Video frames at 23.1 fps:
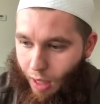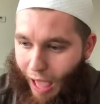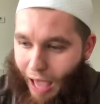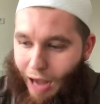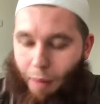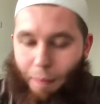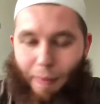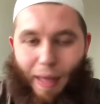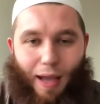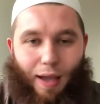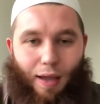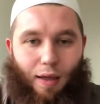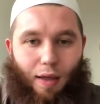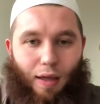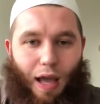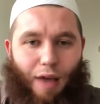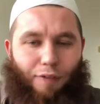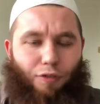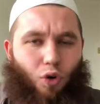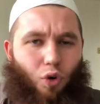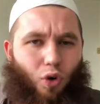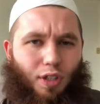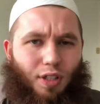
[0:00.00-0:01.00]
And I'm not,
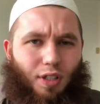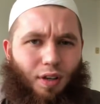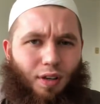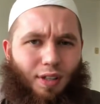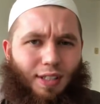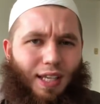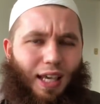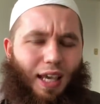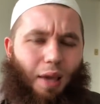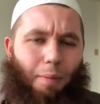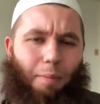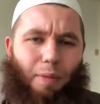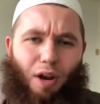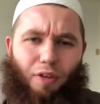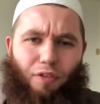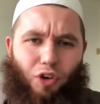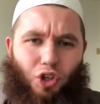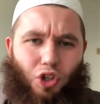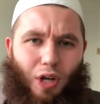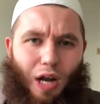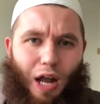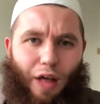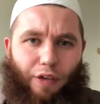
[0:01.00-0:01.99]
of course, seeking
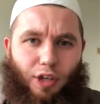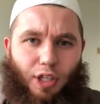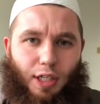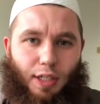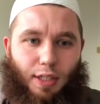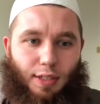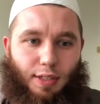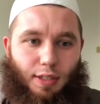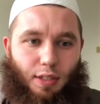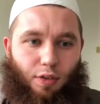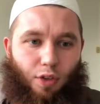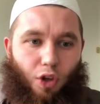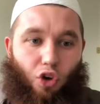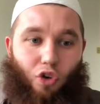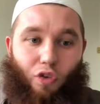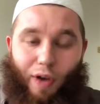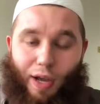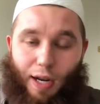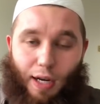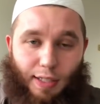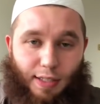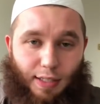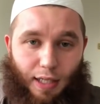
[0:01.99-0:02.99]
beneficial knowledge is the
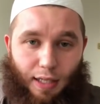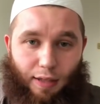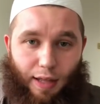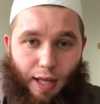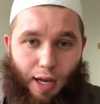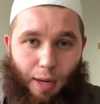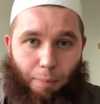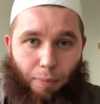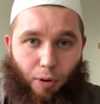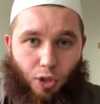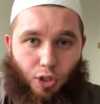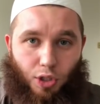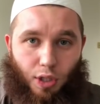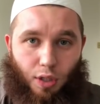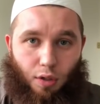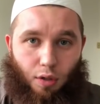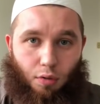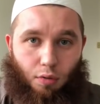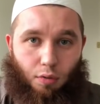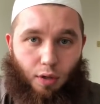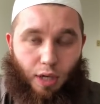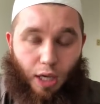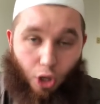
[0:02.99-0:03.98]
greatest thing that a
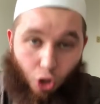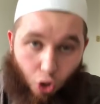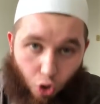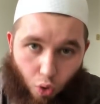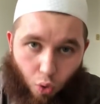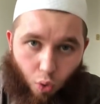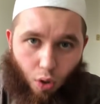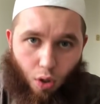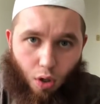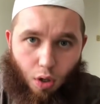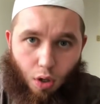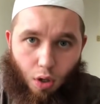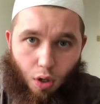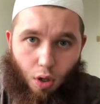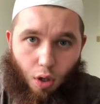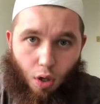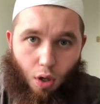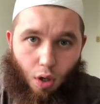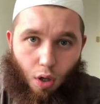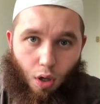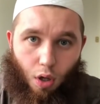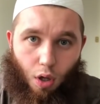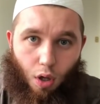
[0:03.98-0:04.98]
person can do.
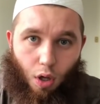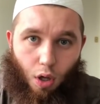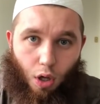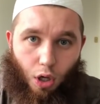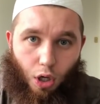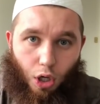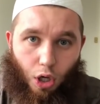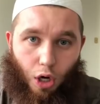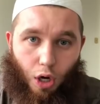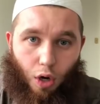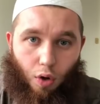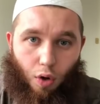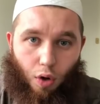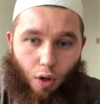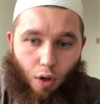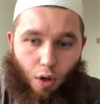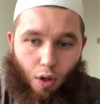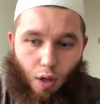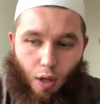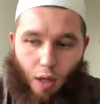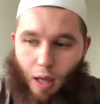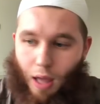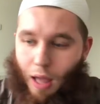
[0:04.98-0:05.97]

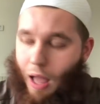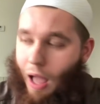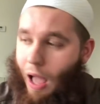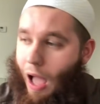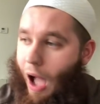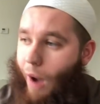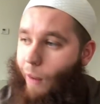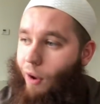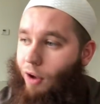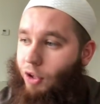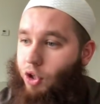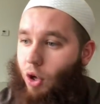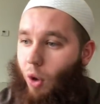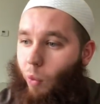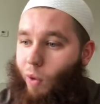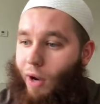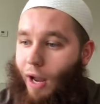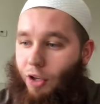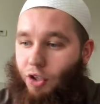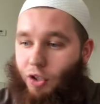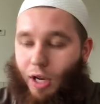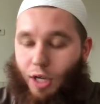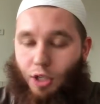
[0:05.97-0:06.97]
So we're
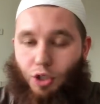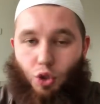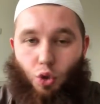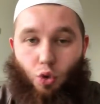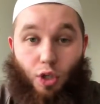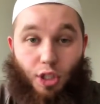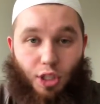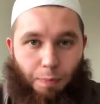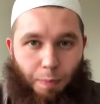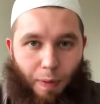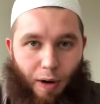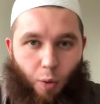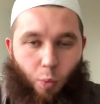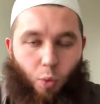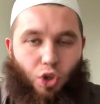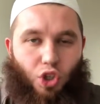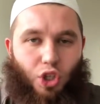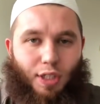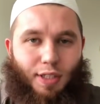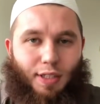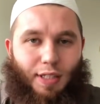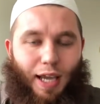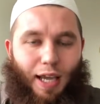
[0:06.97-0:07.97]
not trying to despair. We're
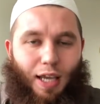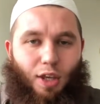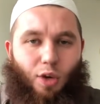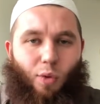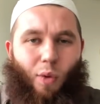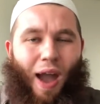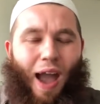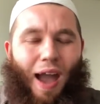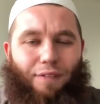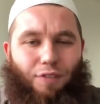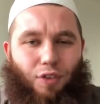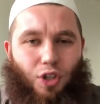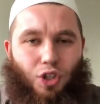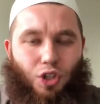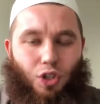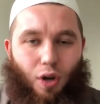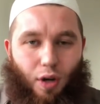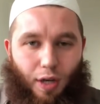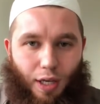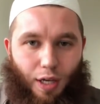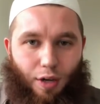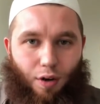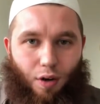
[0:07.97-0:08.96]
just saying you have to
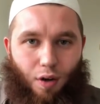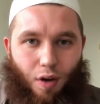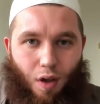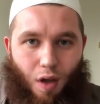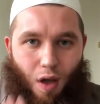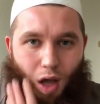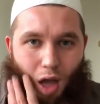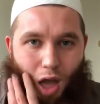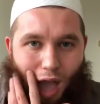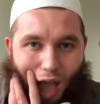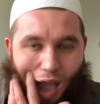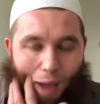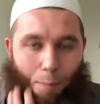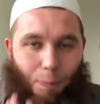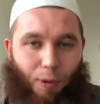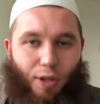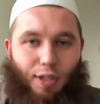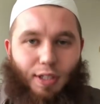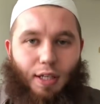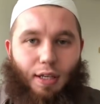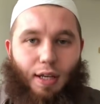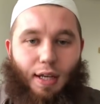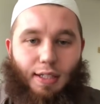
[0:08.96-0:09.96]
start here. A
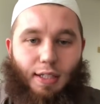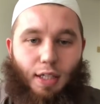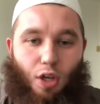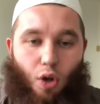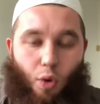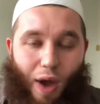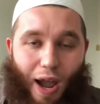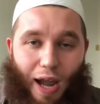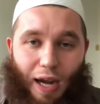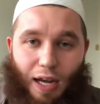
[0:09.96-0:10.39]
person doesn't know